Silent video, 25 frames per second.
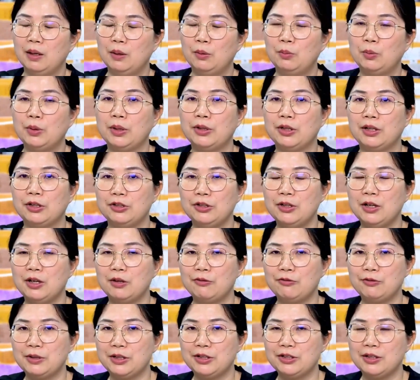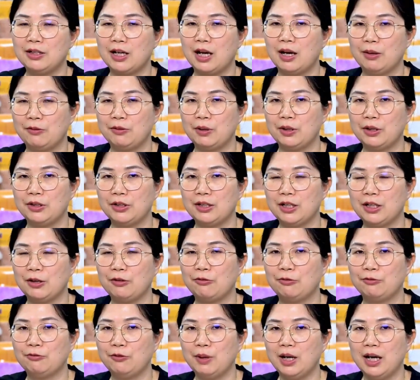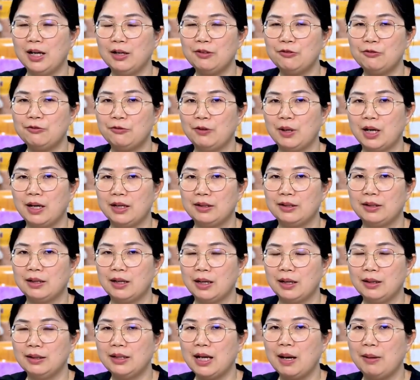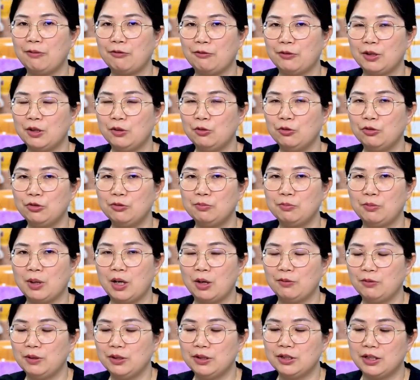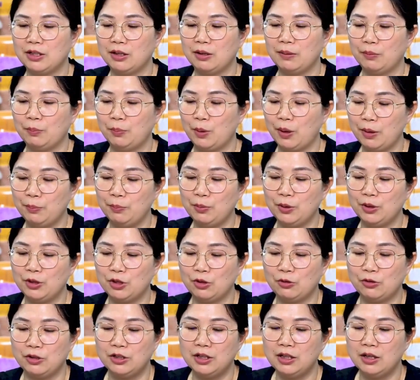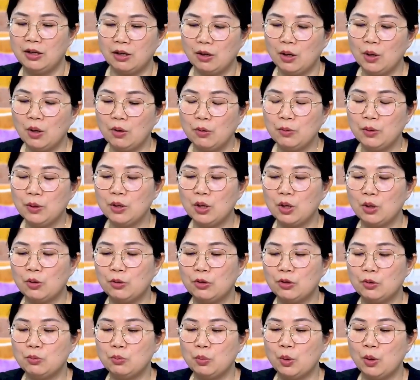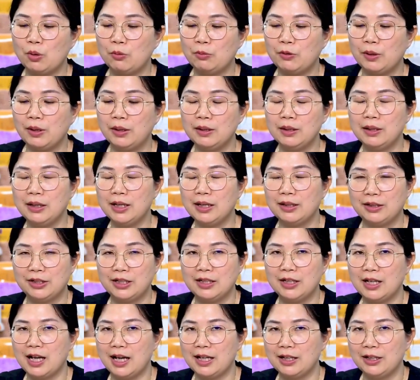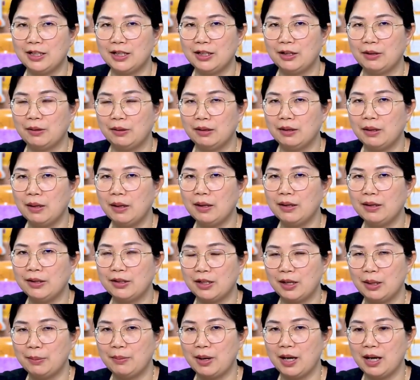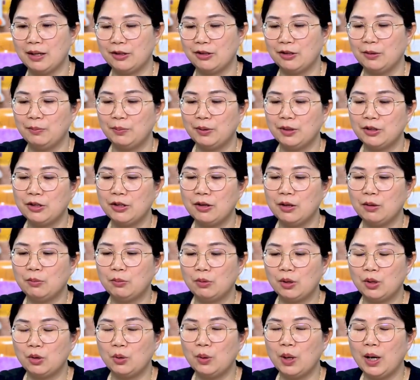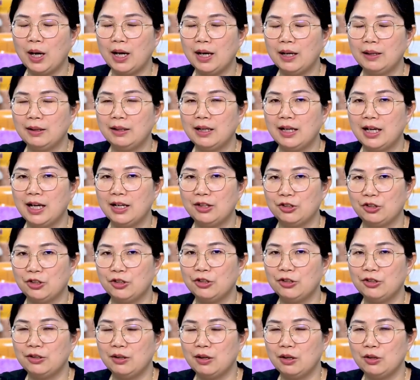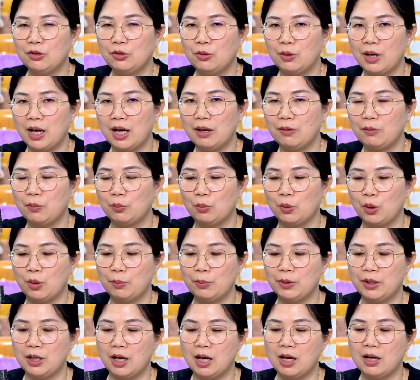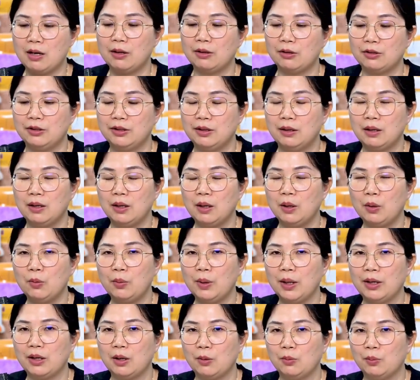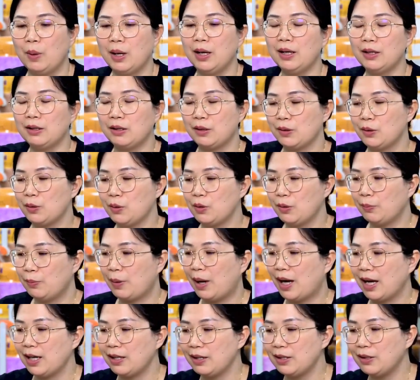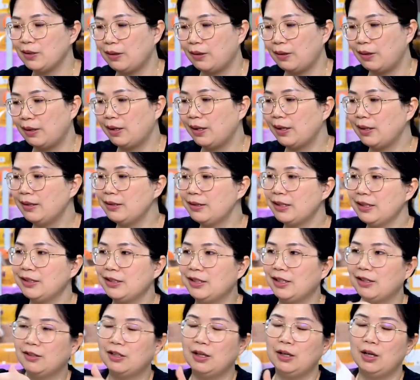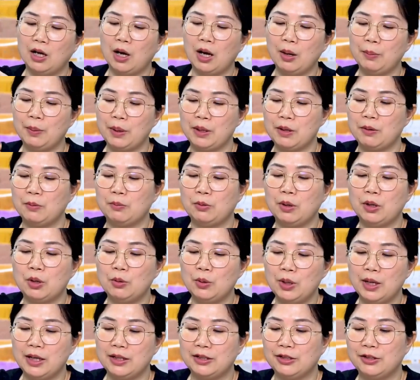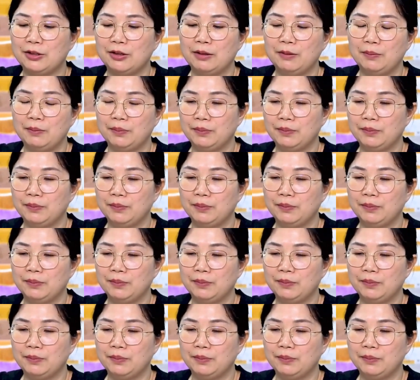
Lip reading: with a surface covered in fine fuzz that feels velvety. When producing overcoat woven interlining, some customers require the edges to have warp yarns, whether white or black. This is a common request.